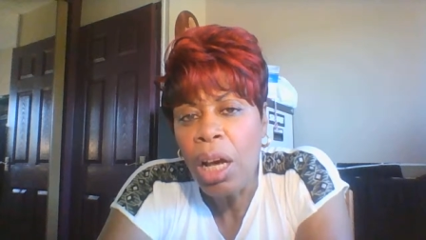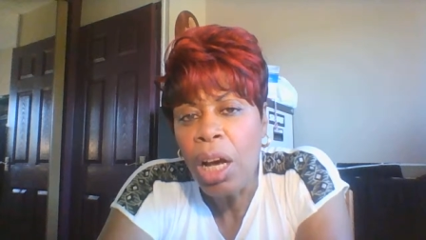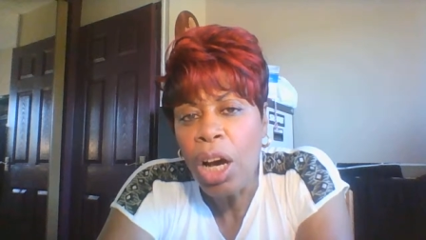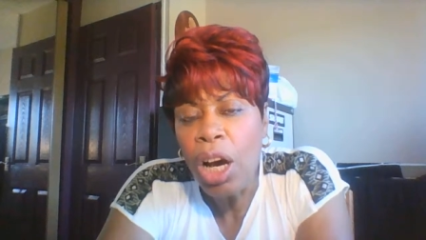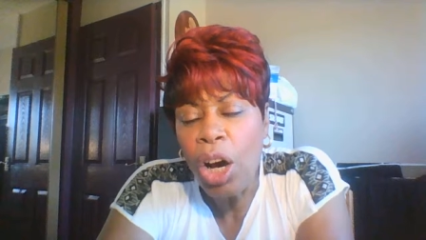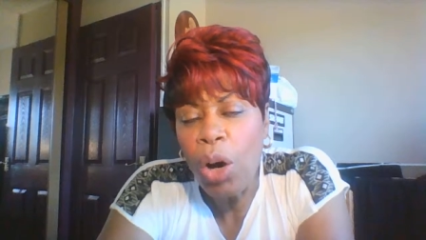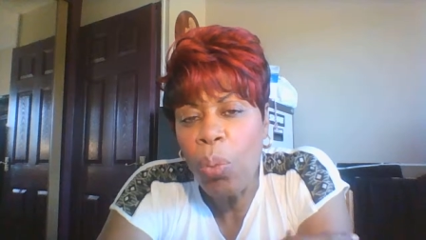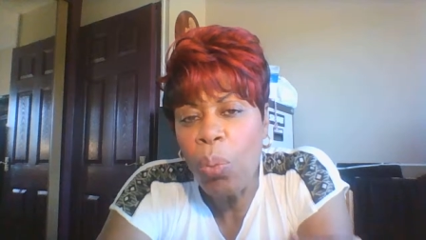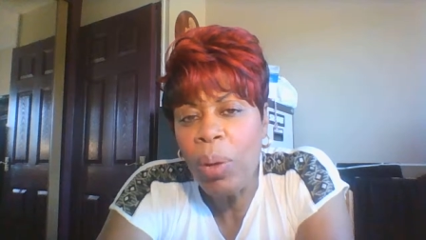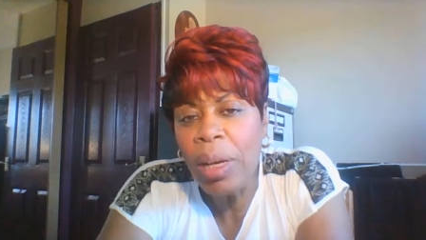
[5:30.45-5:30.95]

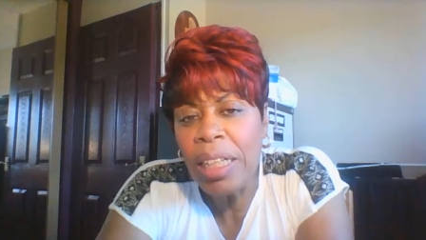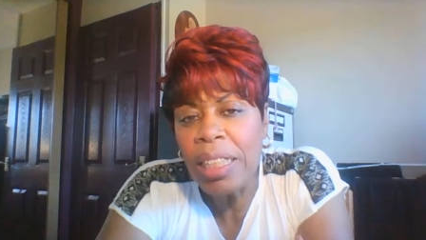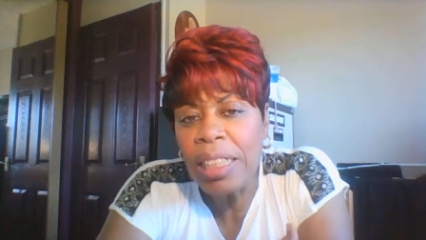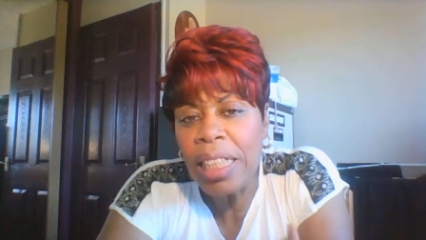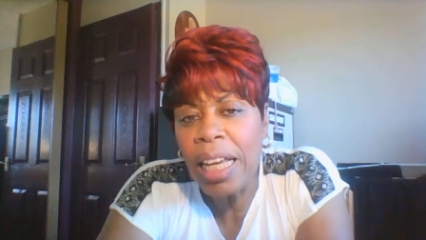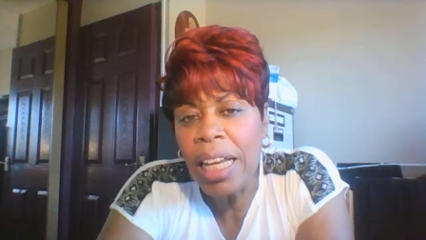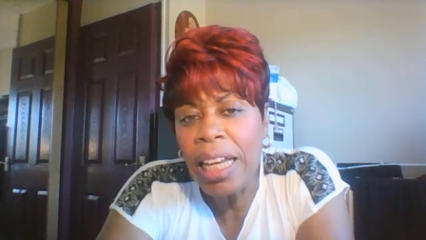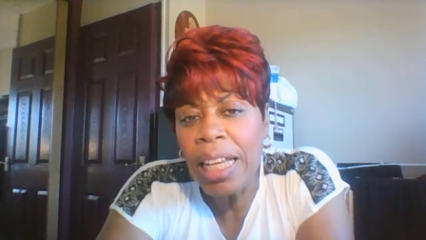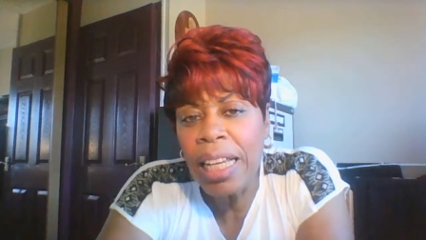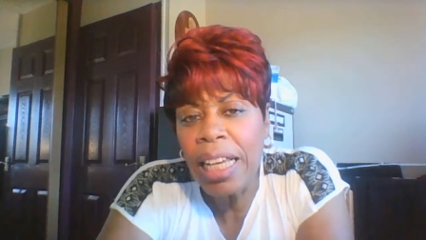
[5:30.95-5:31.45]
Are we
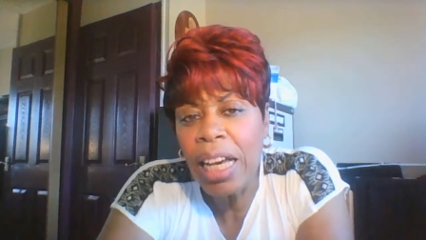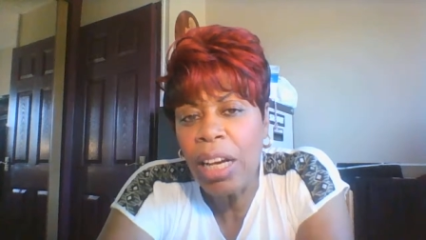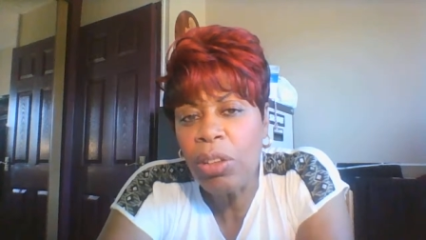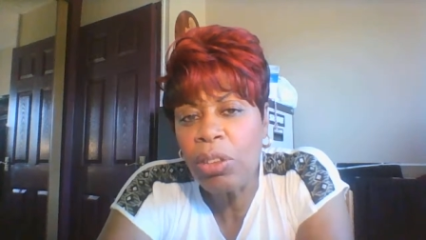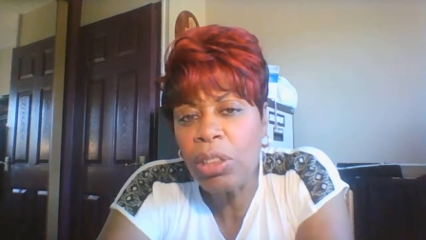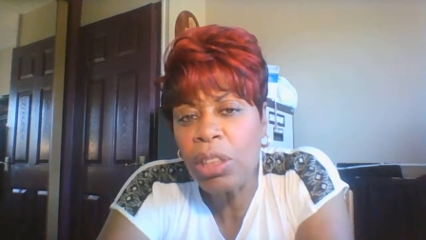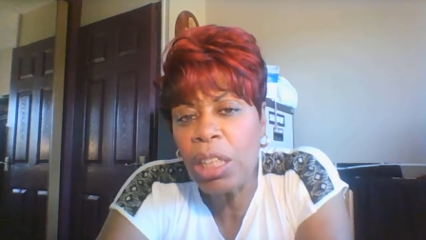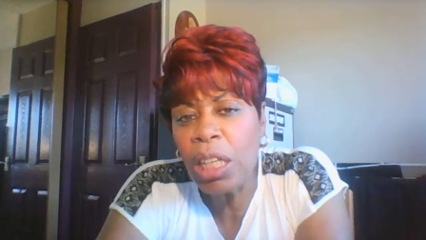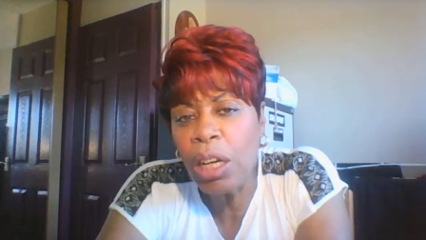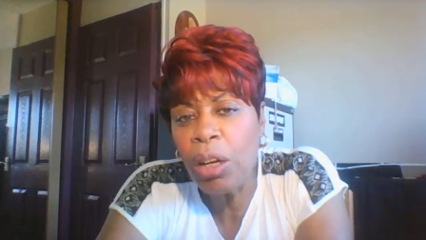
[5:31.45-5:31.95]
telling
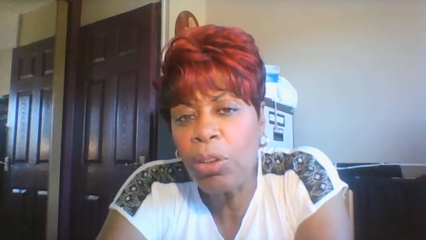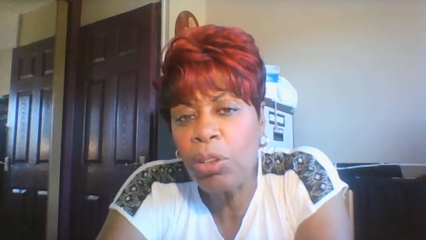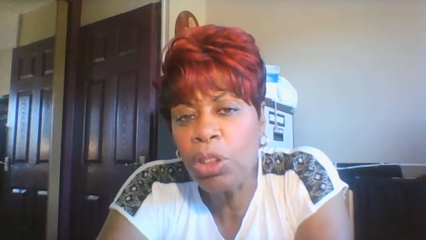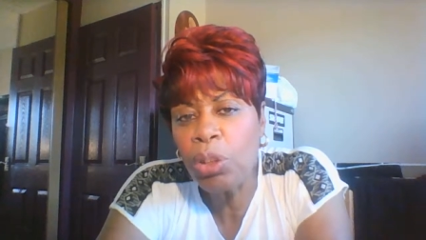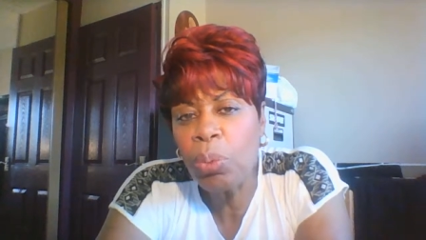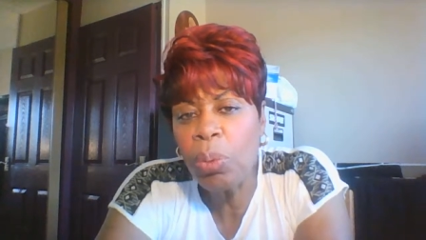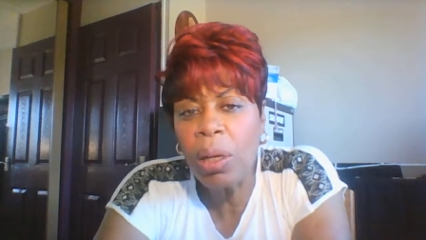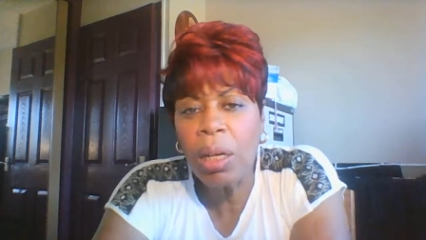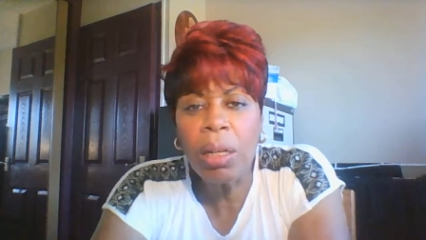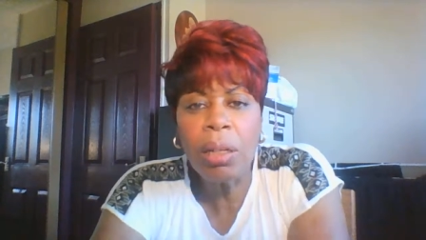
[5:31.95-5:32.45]

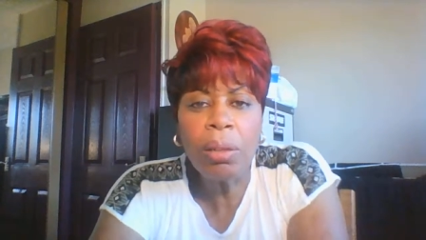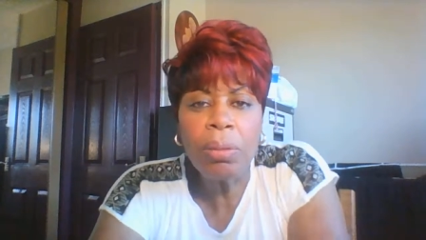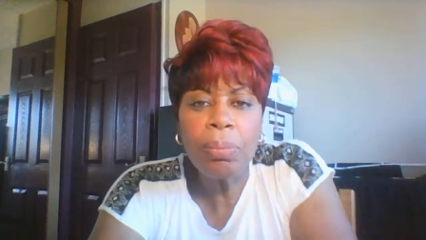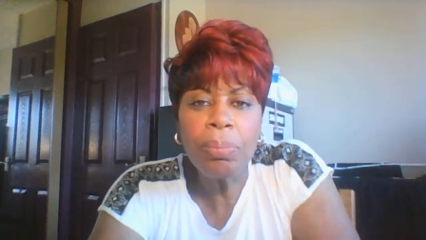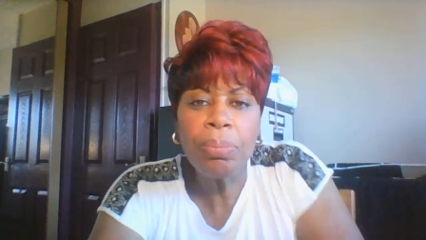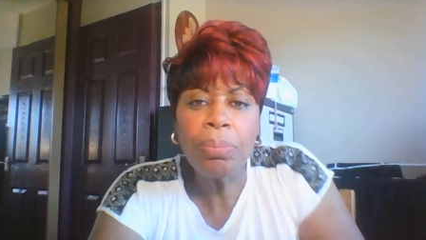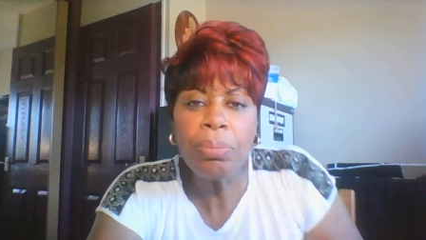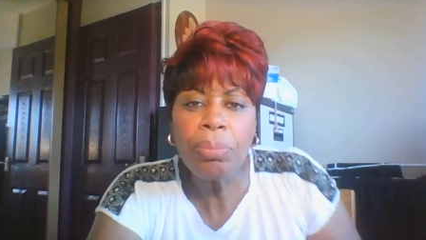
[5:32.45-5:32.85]
ourselves, well,